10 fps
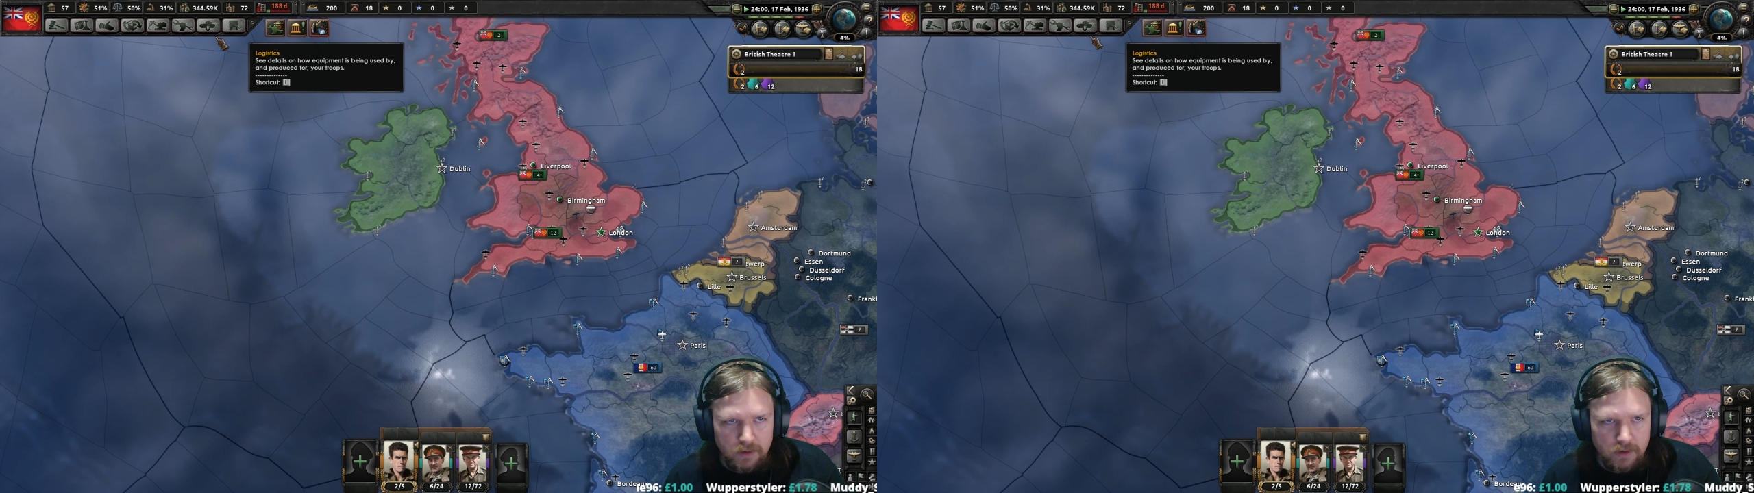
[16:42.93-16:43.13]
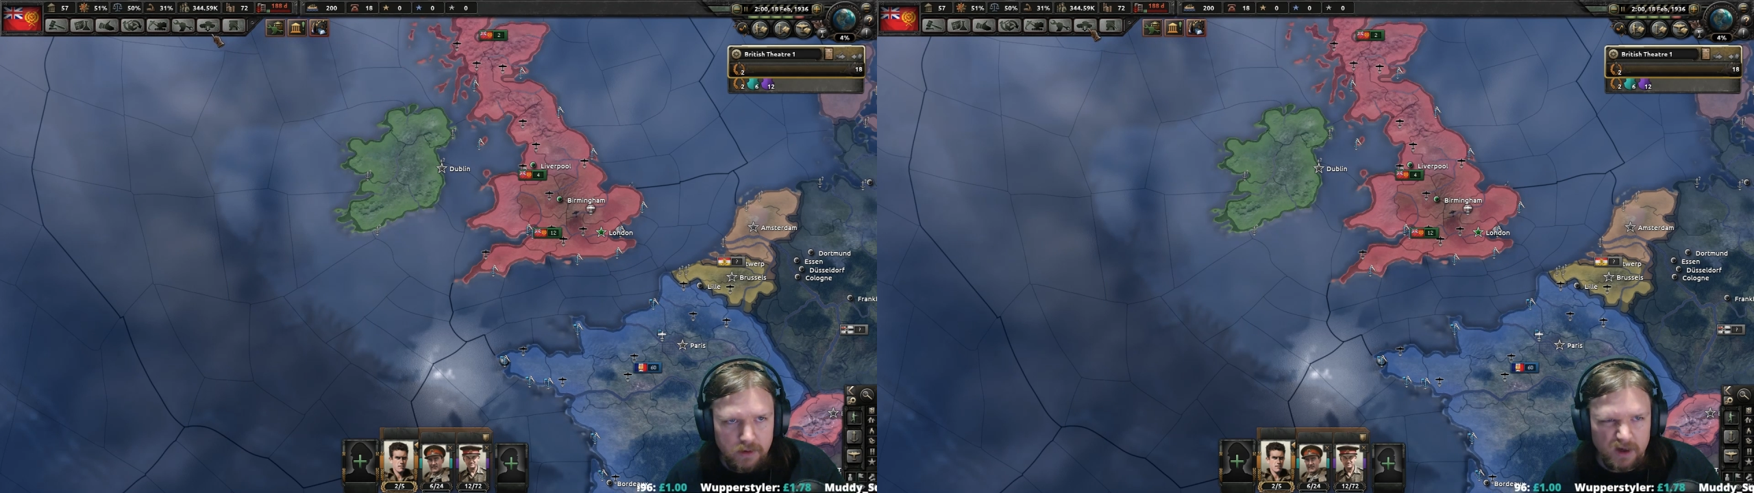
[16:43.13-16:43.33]

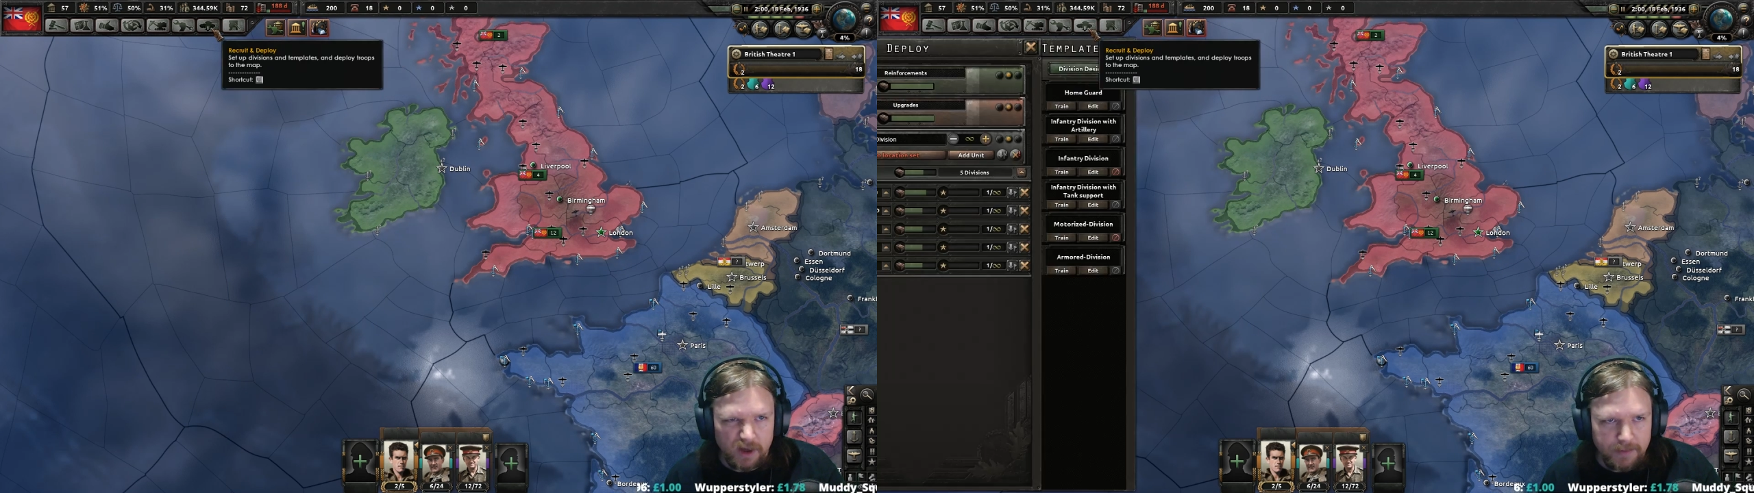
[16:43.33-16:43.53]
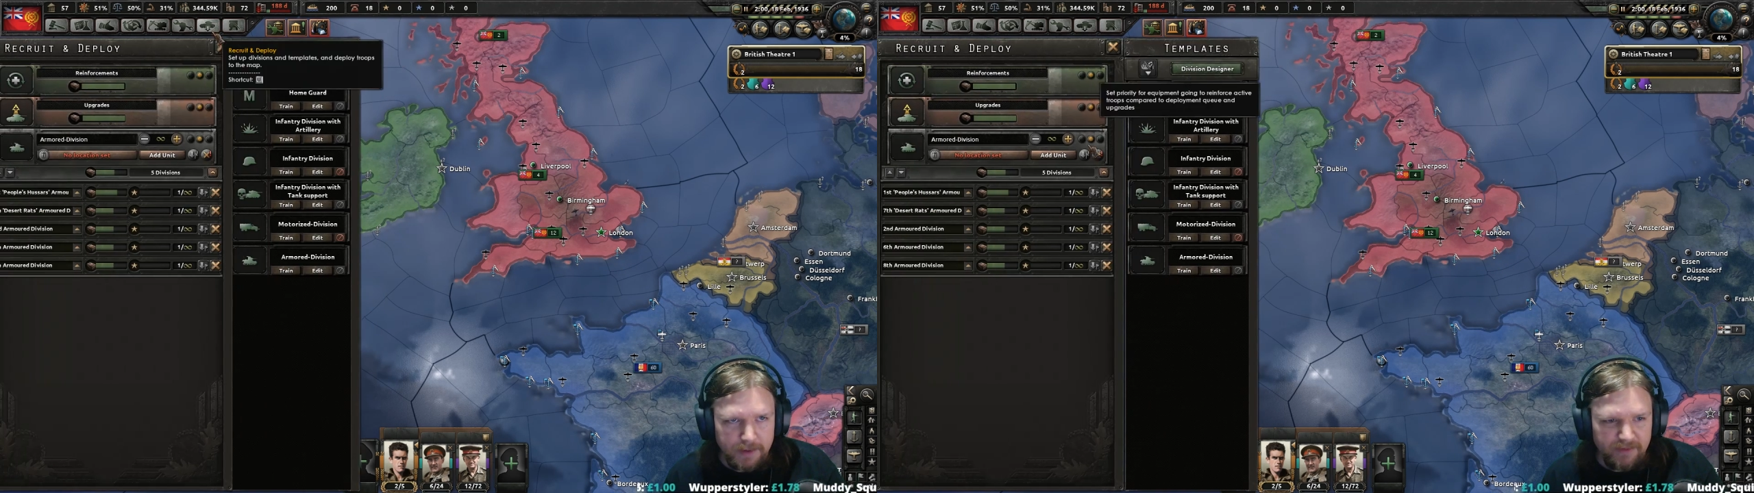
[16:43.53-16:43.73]
Okay,
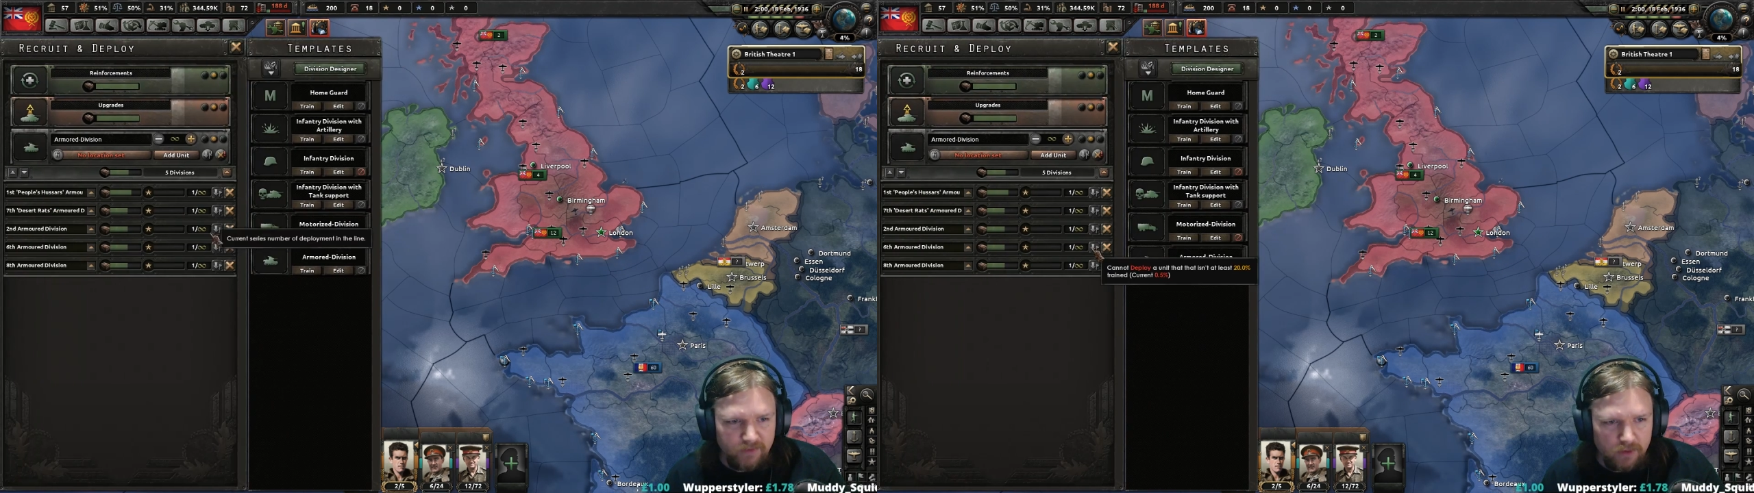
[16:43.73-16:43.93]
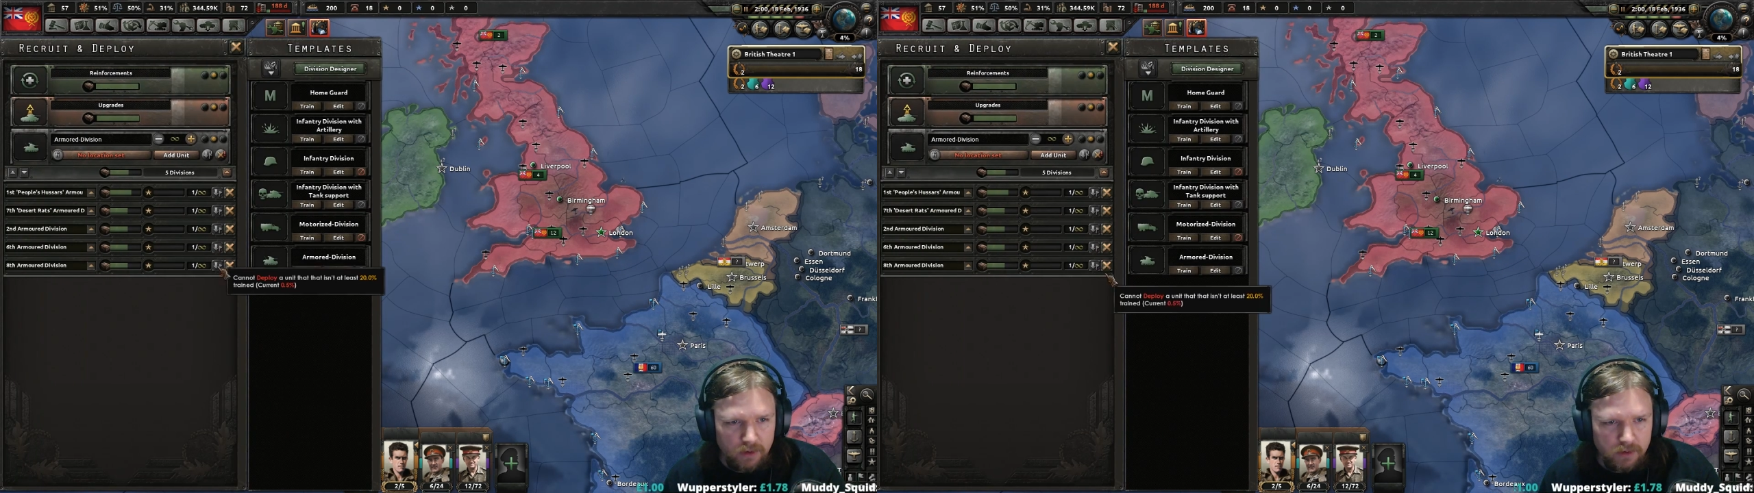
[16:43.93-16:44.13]
maybe
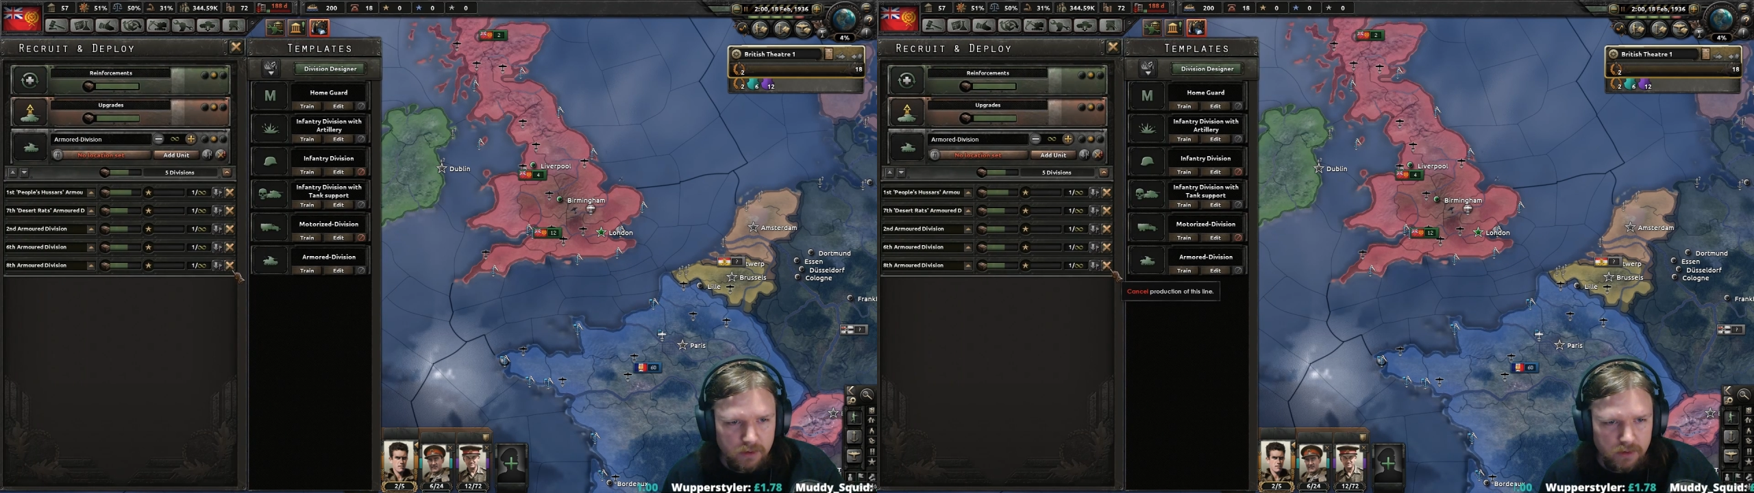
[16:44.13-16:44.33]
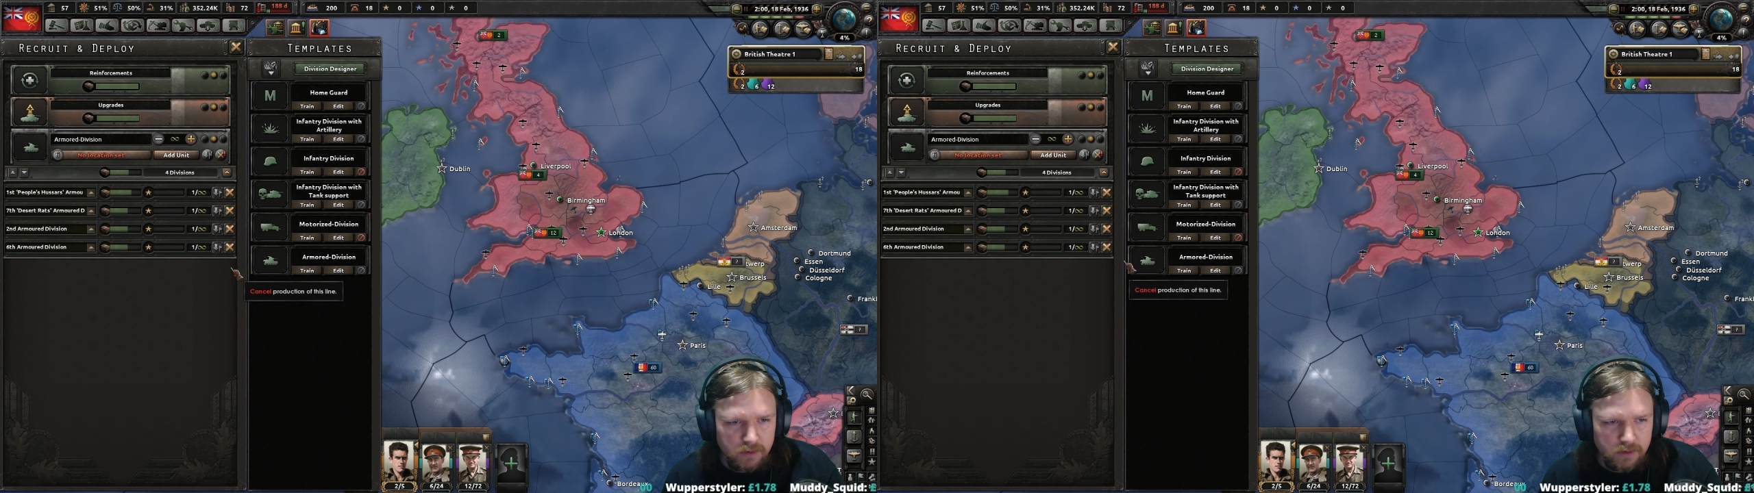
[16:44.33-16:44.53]
4.
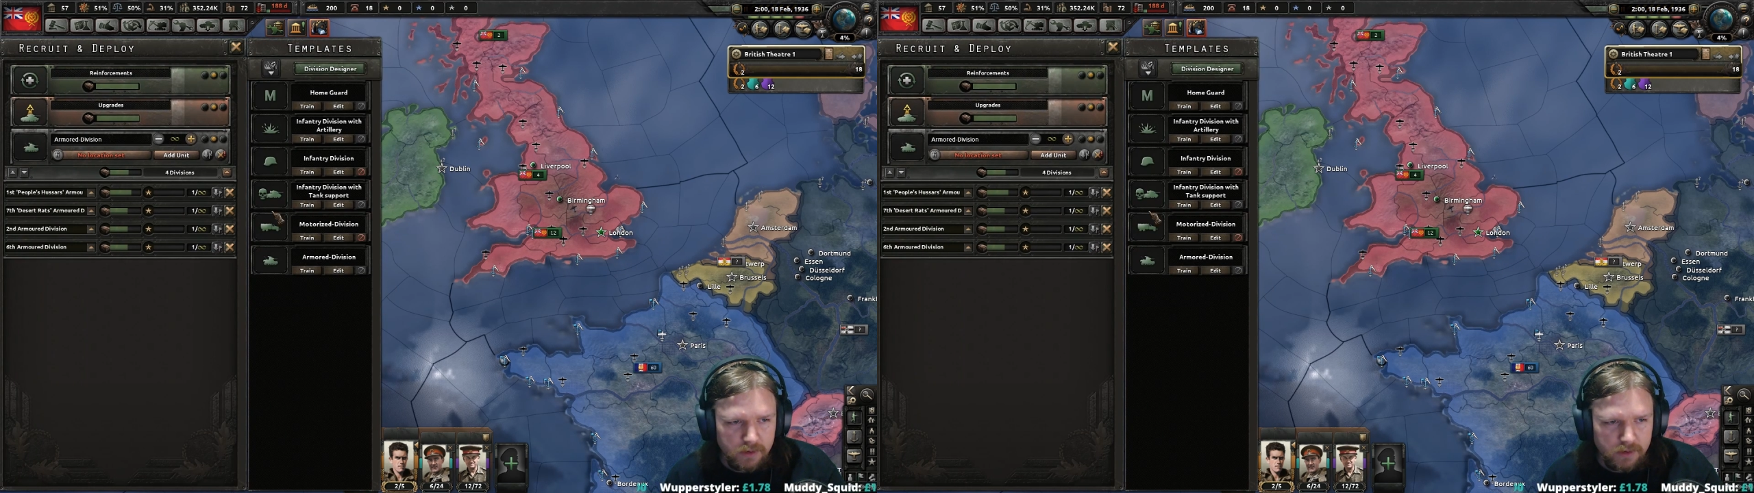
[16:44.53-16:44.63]
I